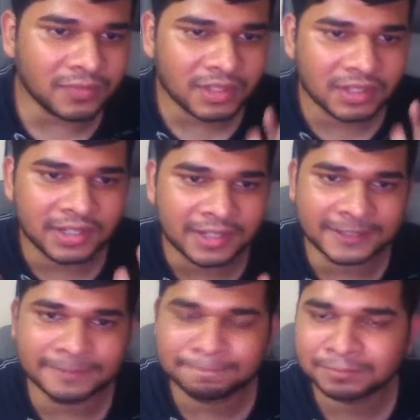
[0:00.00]

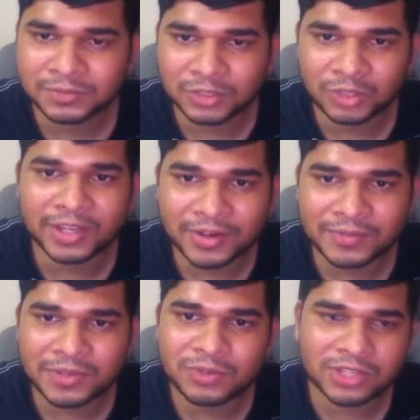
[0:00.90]
uh, you can
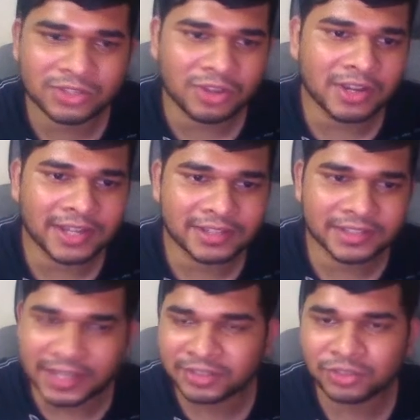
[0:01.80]
review the song and
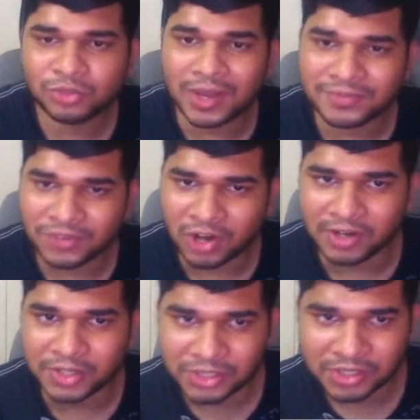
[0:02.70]
get
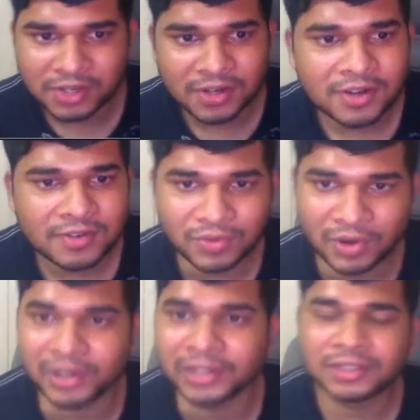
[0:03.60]
$12
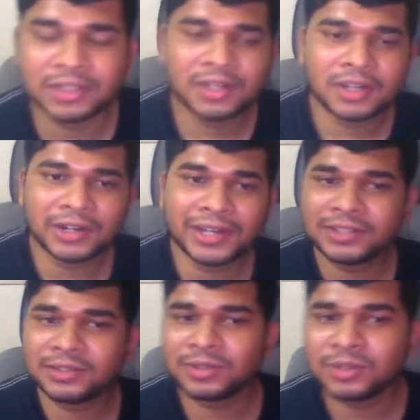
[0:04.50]
for it,
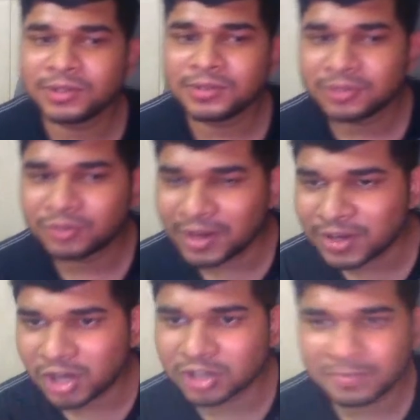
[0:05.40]
right? So
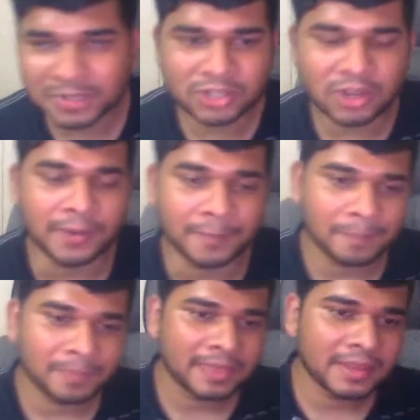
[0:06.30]
$12 per song,
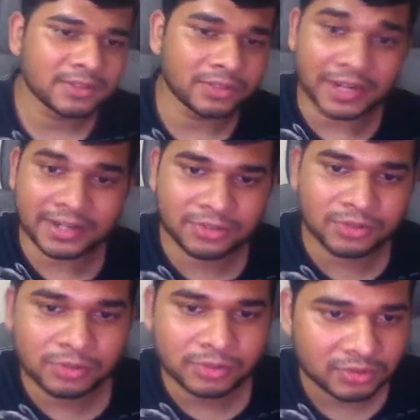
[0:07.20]
so that is
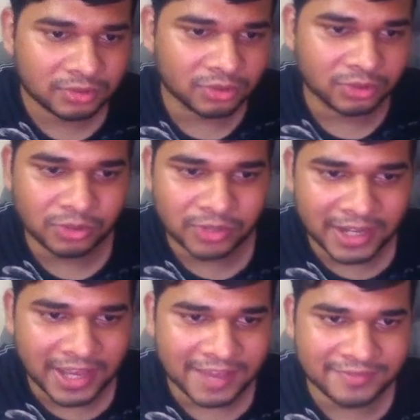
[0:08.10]
cool. So you
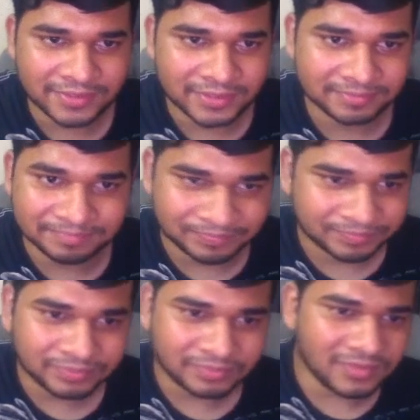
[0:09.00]
can have
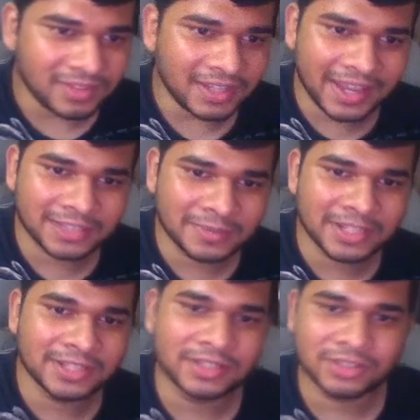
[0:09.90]
as
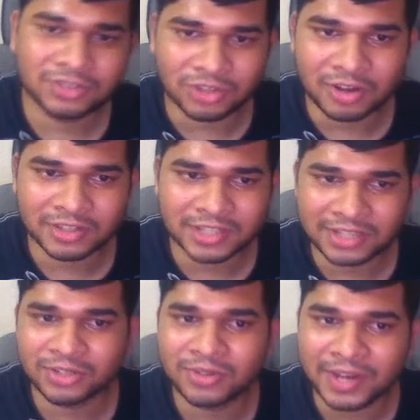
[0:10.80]
many songs
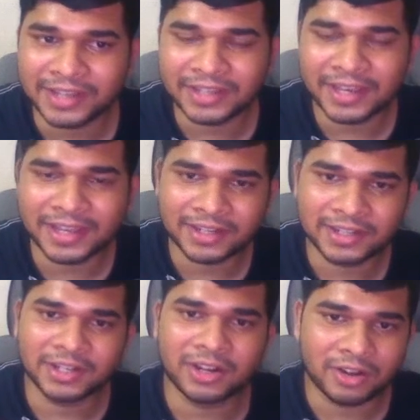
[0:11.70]
as you like and
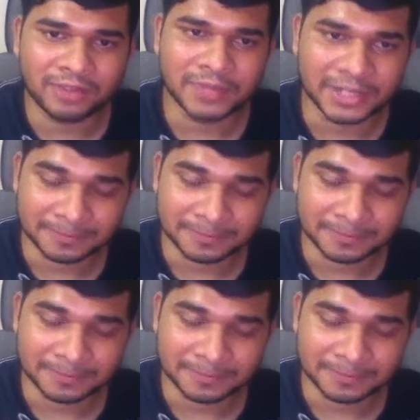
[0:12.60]
earn a lot of money,